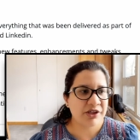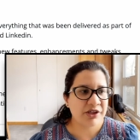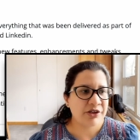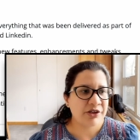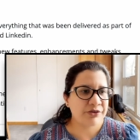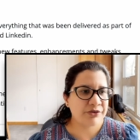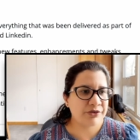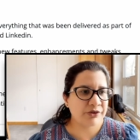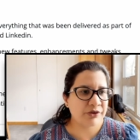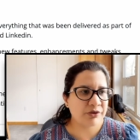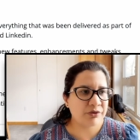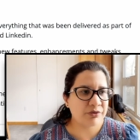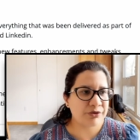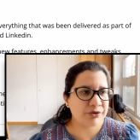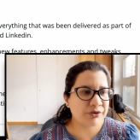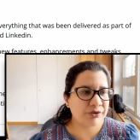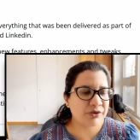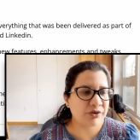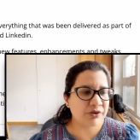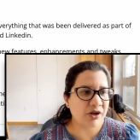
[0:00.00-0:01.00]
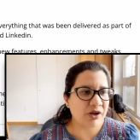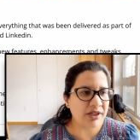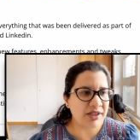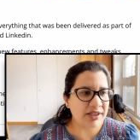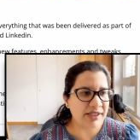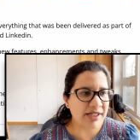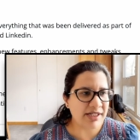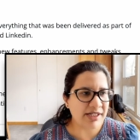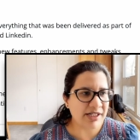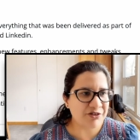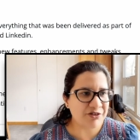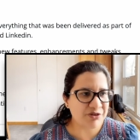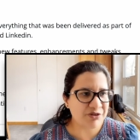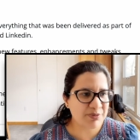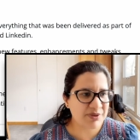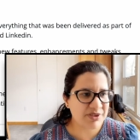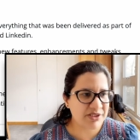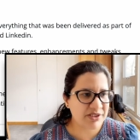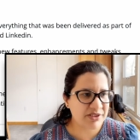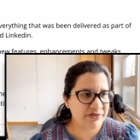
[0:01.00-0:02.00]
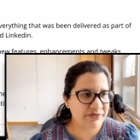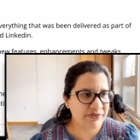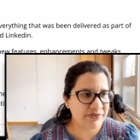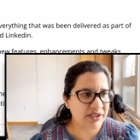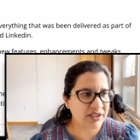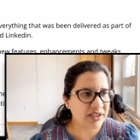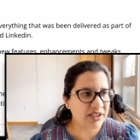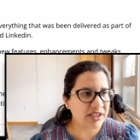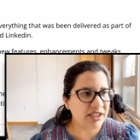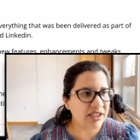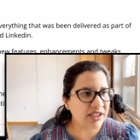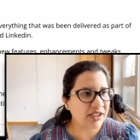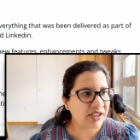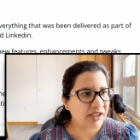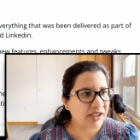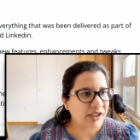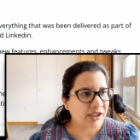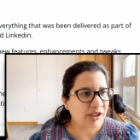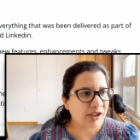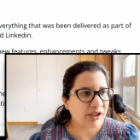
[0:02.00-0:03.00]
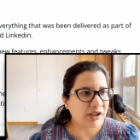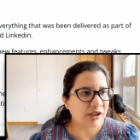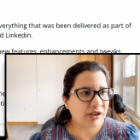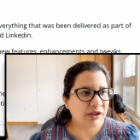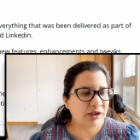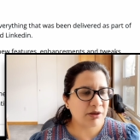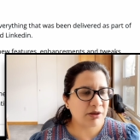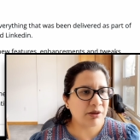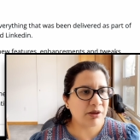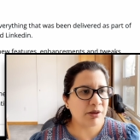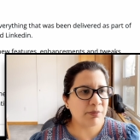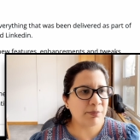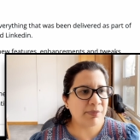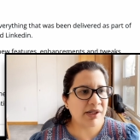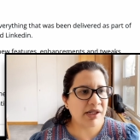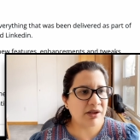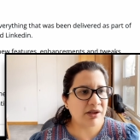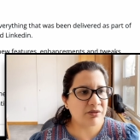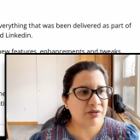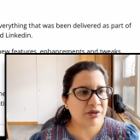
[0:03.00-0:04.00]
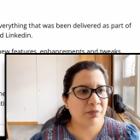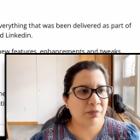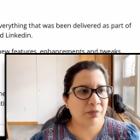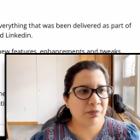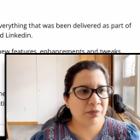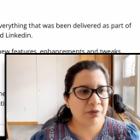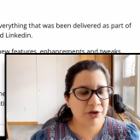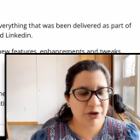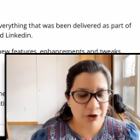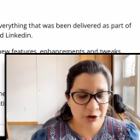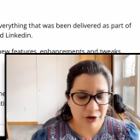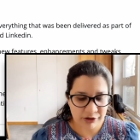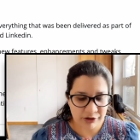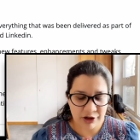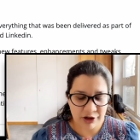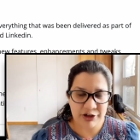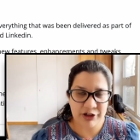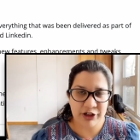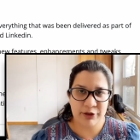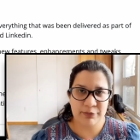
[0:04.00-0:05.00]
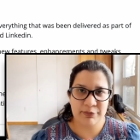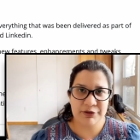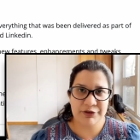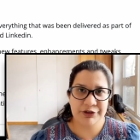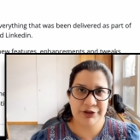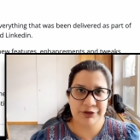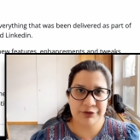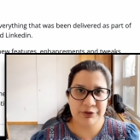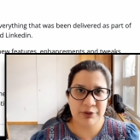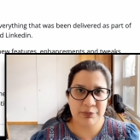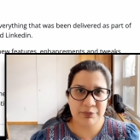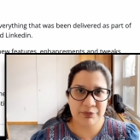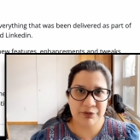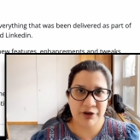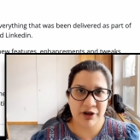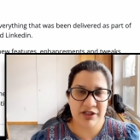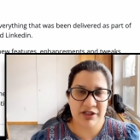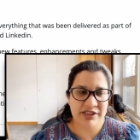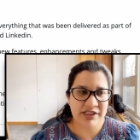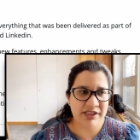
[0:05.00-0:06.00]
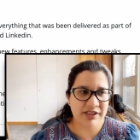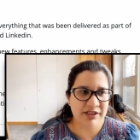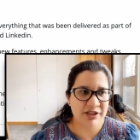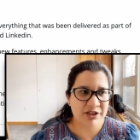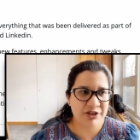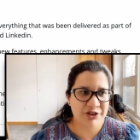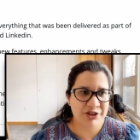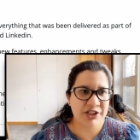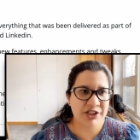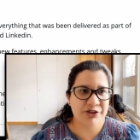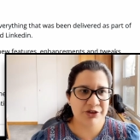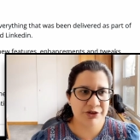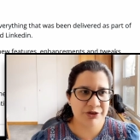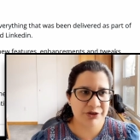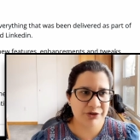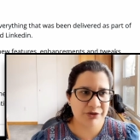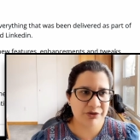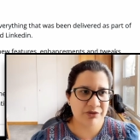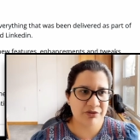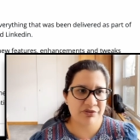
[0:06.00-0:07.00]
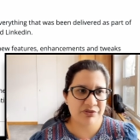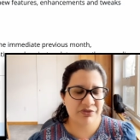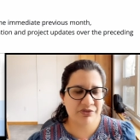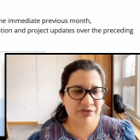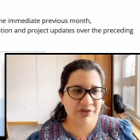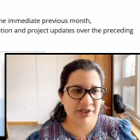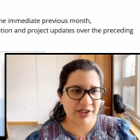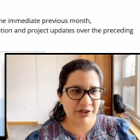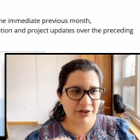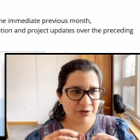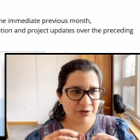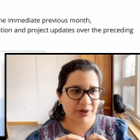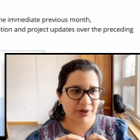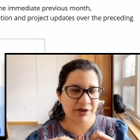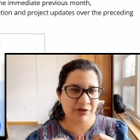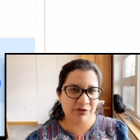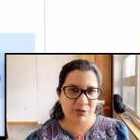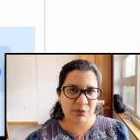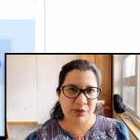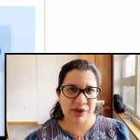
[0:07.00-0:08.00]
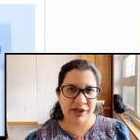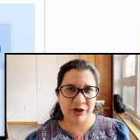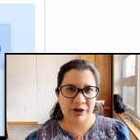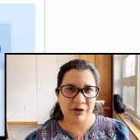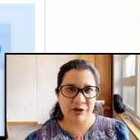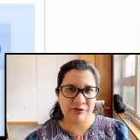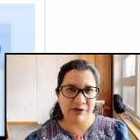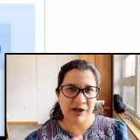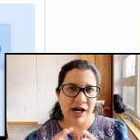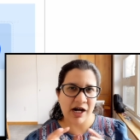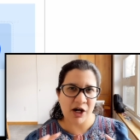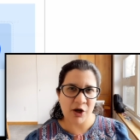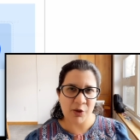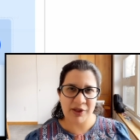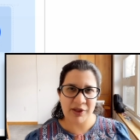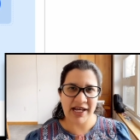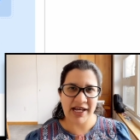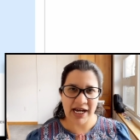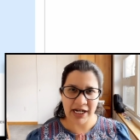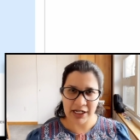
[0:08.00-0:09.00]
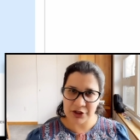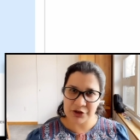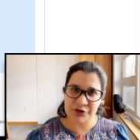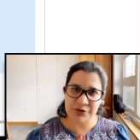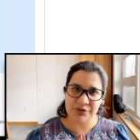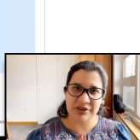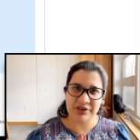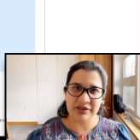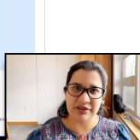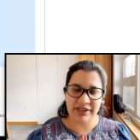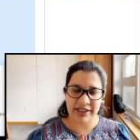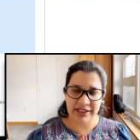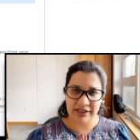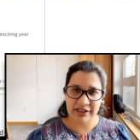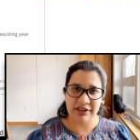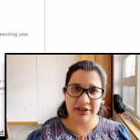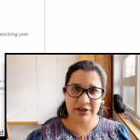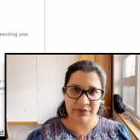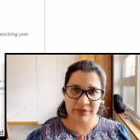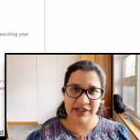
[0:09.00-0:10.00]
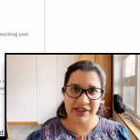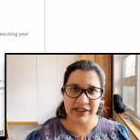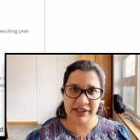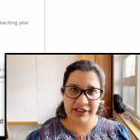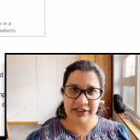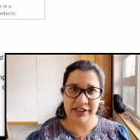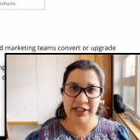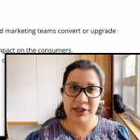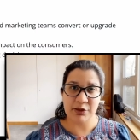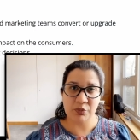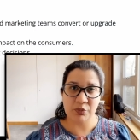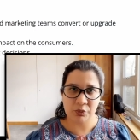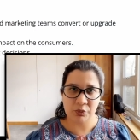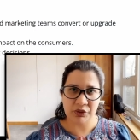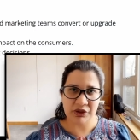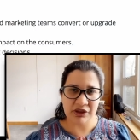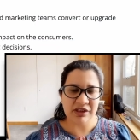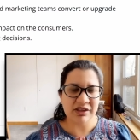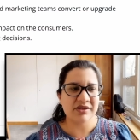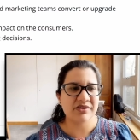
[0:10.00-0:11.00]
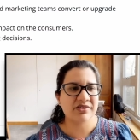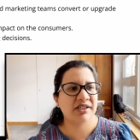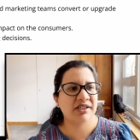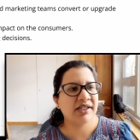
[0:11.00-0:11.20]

So to call that out specifically about your contribution to a project just shows that you are aware of how an actual technical writing team works.